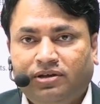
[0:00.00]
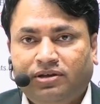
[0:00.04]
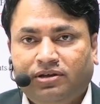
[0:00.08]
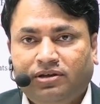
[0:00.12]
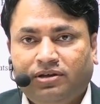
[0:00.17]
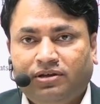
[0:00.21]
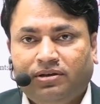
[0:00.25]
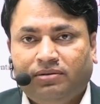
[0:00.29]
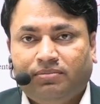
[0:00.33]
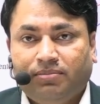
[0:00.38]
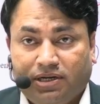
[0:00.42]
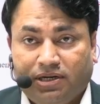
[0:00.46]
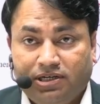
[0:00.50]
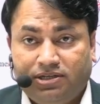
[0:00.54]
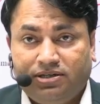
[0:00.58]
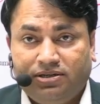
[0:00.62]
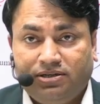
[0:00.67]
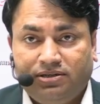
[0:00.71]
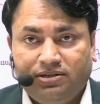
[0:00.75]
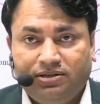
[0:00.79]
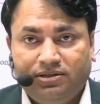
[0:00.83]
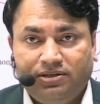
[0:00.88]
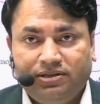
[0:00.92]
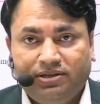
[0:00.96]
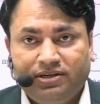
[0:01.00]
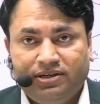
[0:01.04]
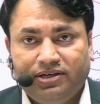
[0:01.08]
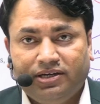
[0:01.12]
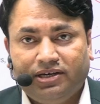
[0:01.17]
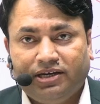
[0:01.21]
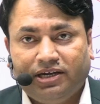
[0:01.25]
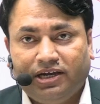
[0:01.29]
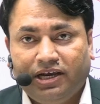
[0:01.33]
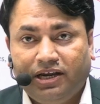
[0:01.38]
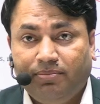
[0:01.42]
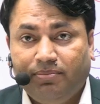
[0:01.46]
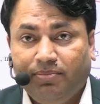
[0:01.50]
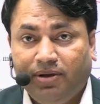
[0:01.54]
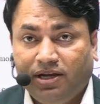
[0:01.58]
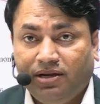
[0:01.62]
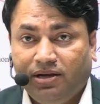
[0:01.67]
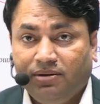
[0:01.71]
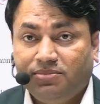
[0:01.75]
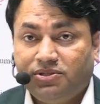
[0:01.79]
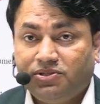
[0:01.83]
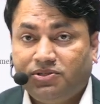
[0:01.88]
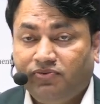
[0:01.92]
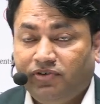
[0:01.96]
But it becomes
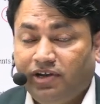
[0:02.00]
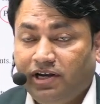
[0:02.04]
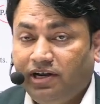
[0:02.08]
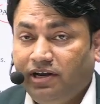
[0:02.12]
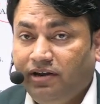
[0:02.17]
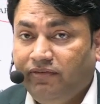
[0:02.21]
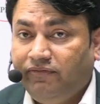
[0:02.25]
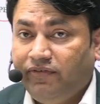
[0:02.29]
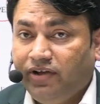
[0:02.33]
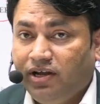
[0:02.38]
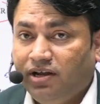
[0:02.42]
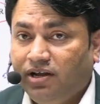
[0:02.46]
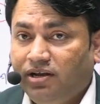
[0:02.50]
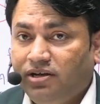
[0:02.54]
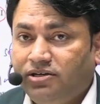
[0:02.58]
very difficult